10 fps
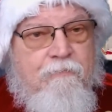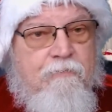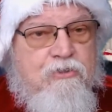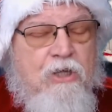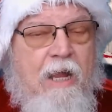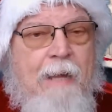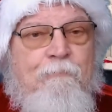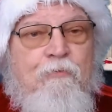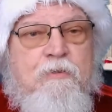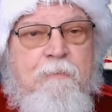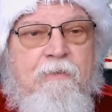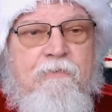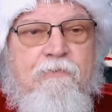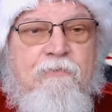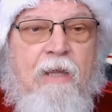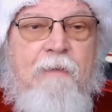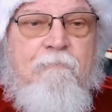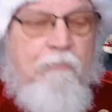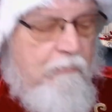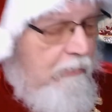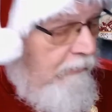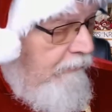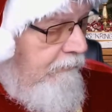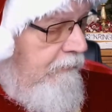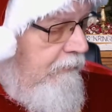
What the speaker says: chimes, which means it's time for our